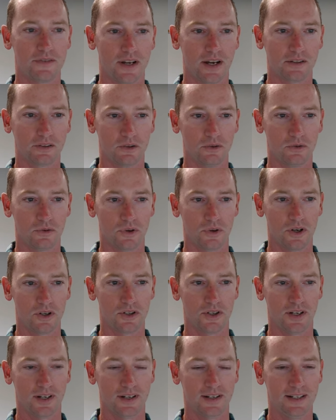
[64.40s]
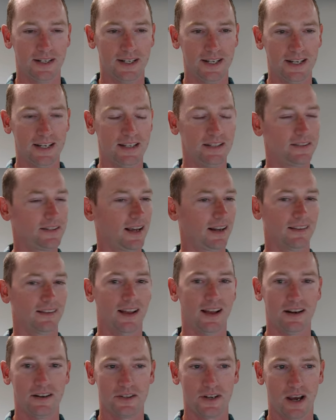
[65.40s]
nutrition. He's got a lot of
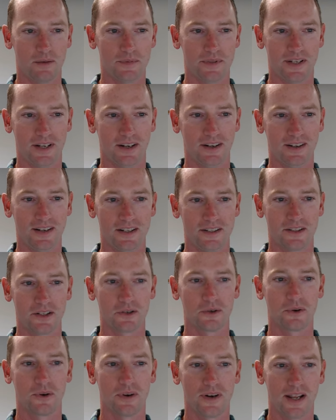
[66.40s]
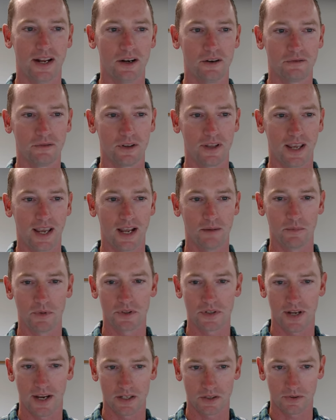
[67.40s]
jobs there. He's the coordinator for the Animal
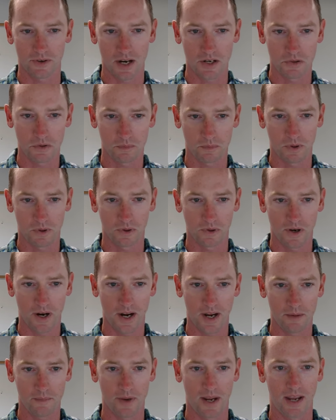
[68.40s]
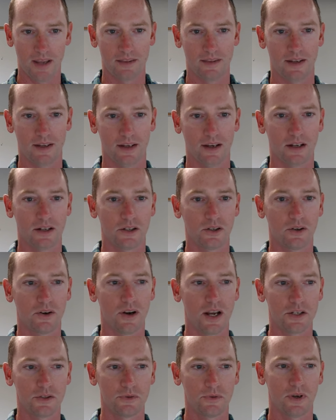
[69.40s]
Science Graduate Program and the
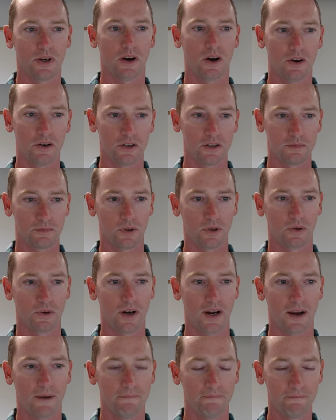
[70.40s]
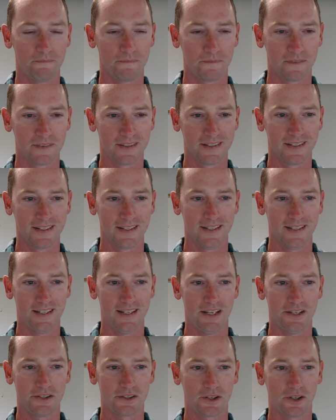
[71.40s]
Undergraduate Honors Program.
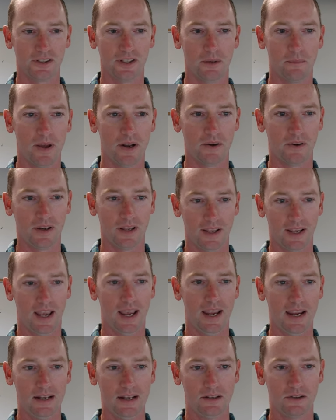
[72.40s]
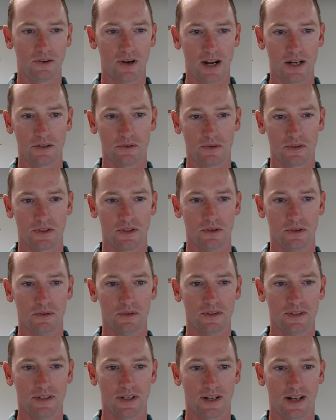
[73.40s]
He's currently mentoring eight graduate
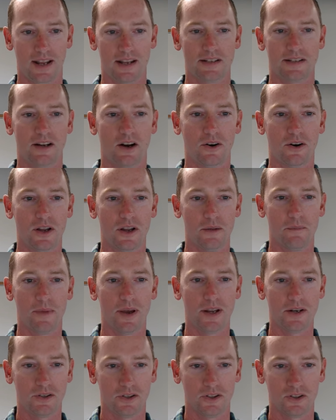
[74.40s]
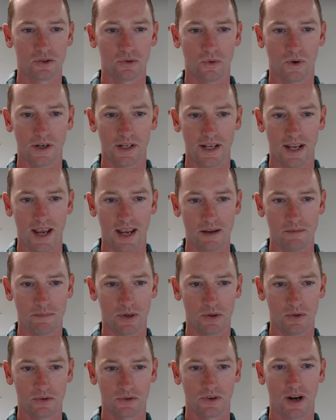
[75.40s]
students and has already mentored 28
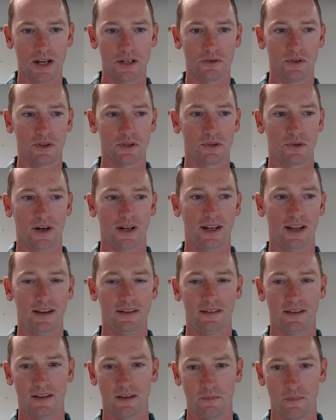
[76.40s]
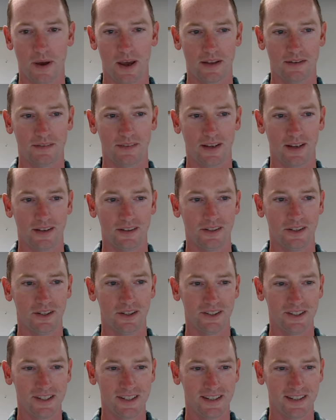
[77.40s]
postgraduate trainees in the past 10 years,